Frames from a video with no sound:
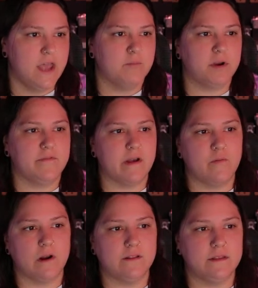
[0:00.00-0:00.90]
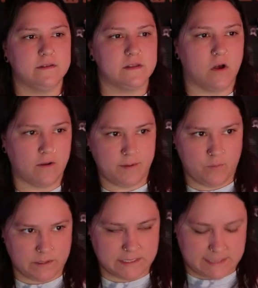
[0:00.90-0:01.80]
But if I wanted this to all be
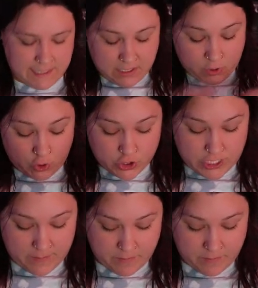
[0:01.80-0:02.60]
one singular shape and